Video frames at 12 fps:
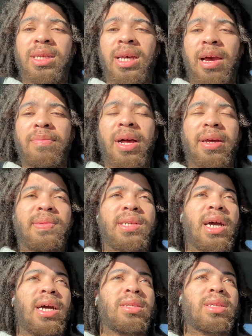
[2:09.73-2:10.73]
time lapse
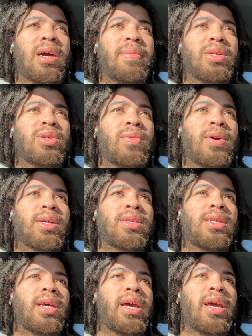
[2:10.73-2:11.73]
shots coming to work
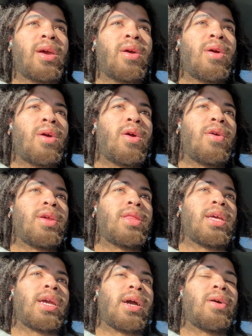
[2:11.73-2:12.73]
today or
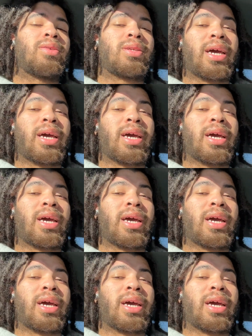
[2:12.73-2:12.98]
anything else.